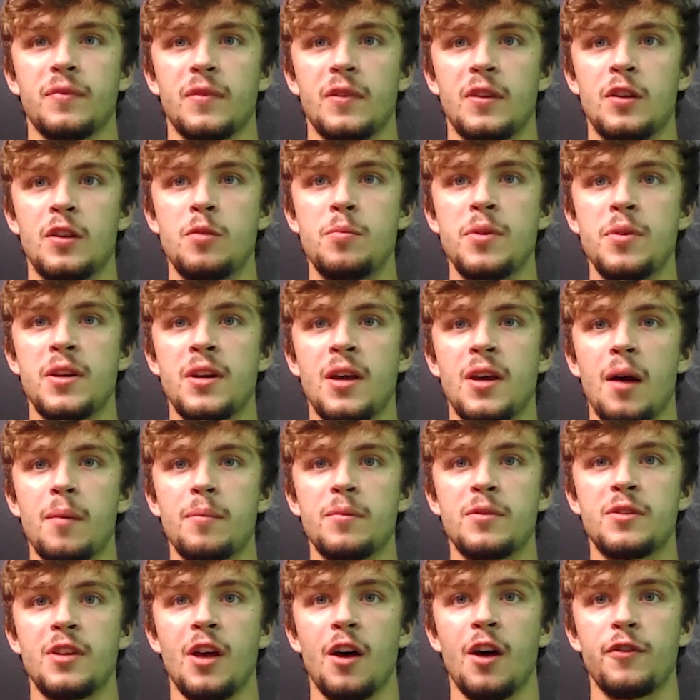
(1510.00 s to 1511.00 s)
you become
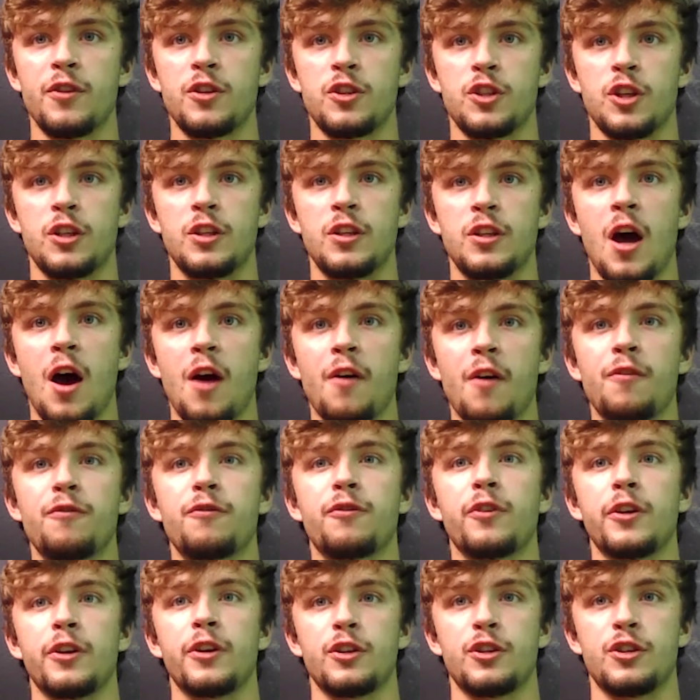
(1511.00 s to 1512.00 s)
selfish enough
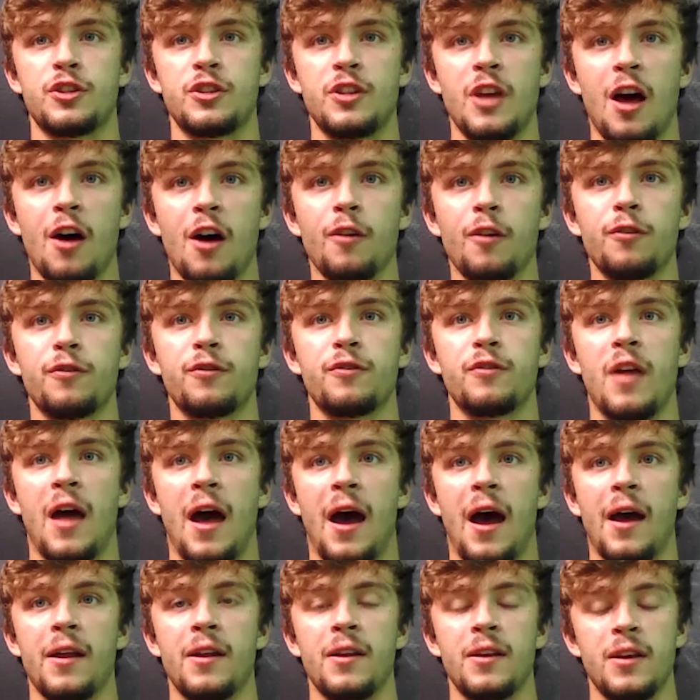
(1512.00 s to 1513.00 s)
for yourself
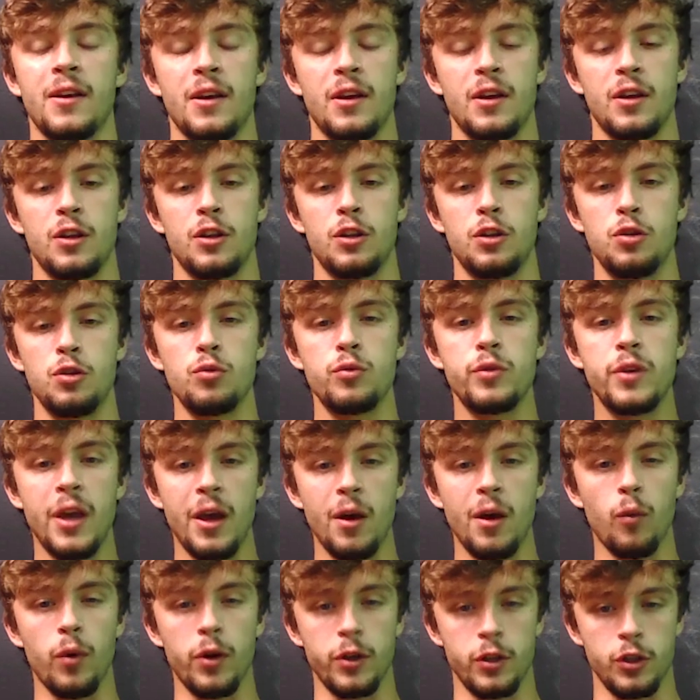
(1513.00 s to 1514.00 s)
that you
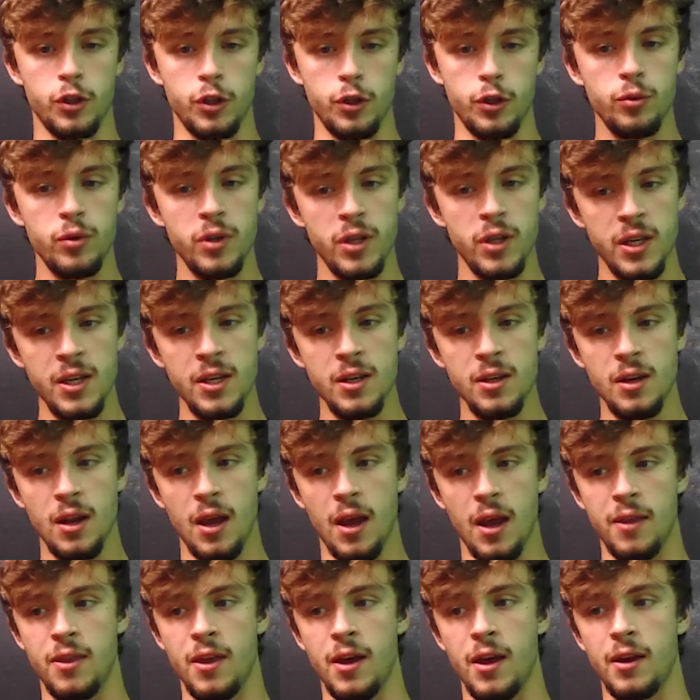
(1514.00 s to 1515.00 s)
get what you need,
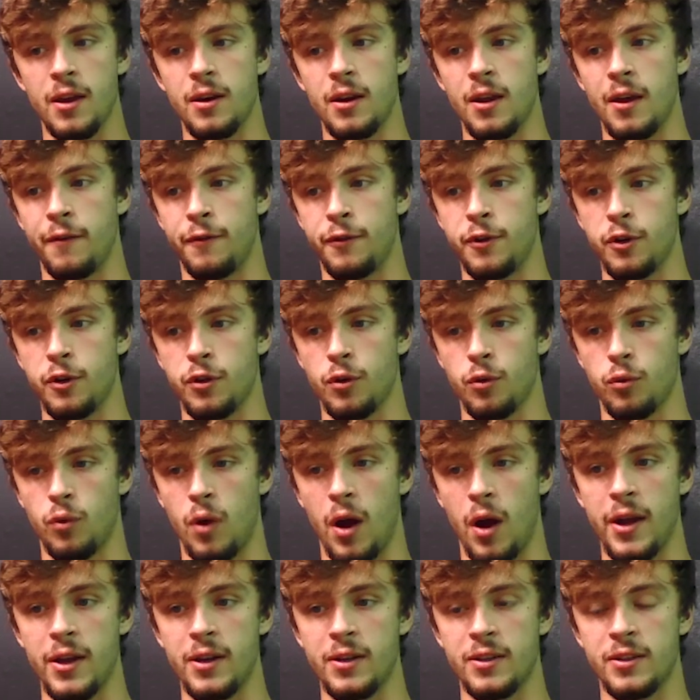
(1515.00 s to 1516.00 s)
and then if you're the
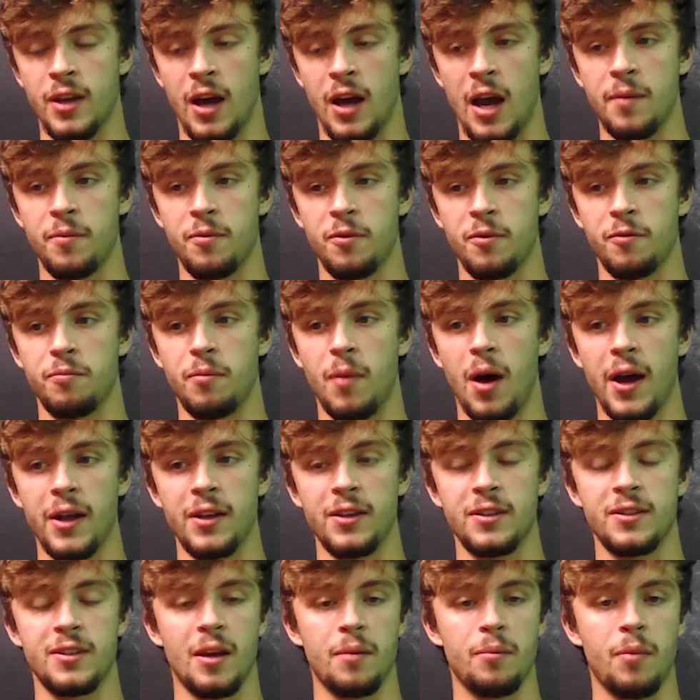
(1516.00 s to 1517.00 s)
right type of
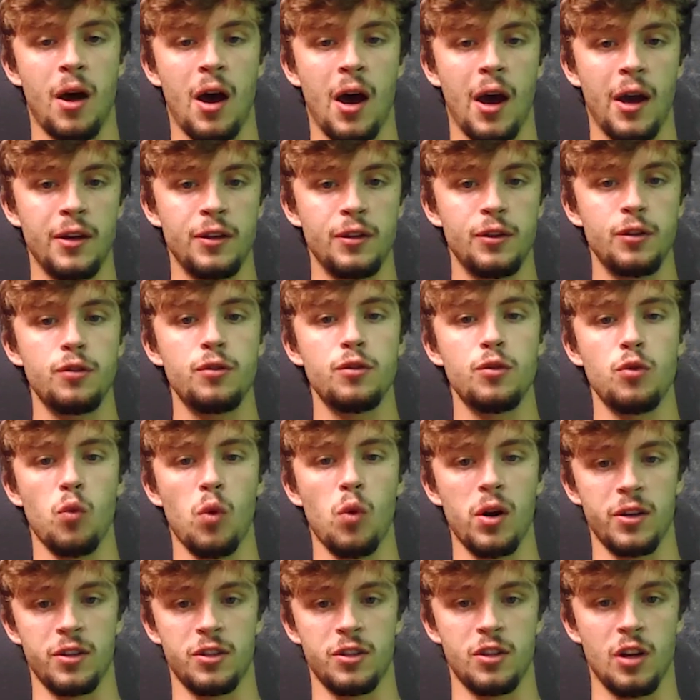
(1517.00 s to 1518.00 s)
mindset behind you, you
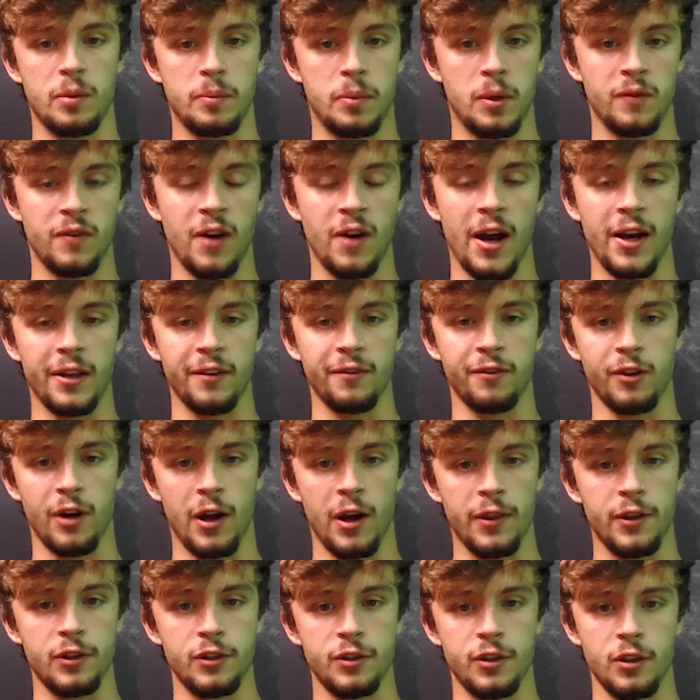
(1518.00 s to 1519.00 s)
want to start providing for
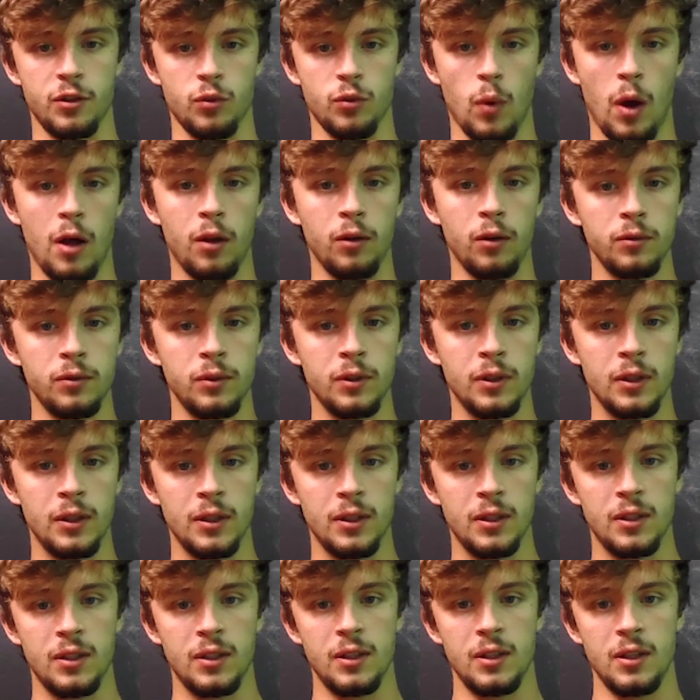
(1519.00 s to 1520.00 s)
others as well.
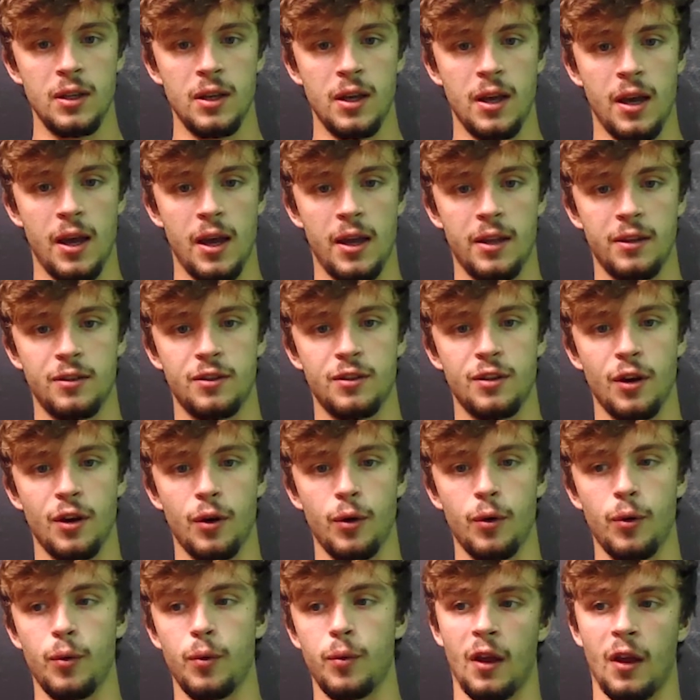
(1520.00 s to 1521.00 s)
And
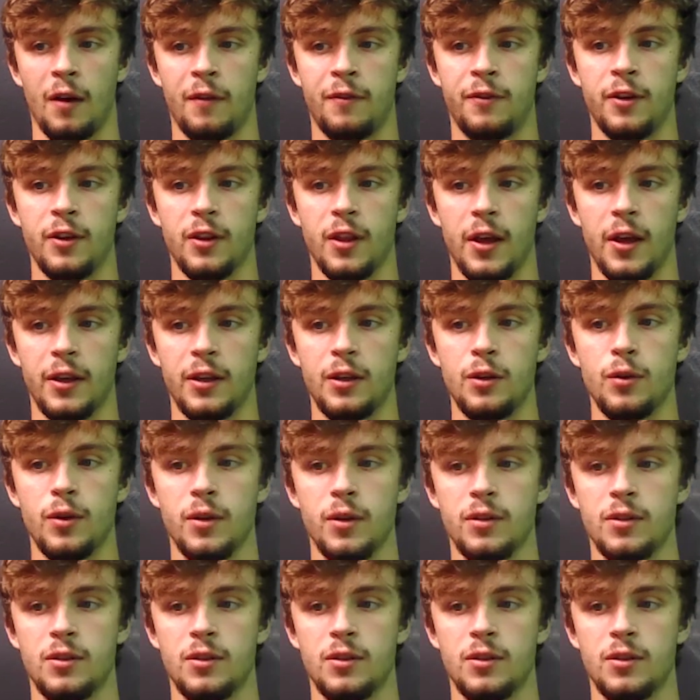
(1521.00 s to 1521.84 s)
so I feel like you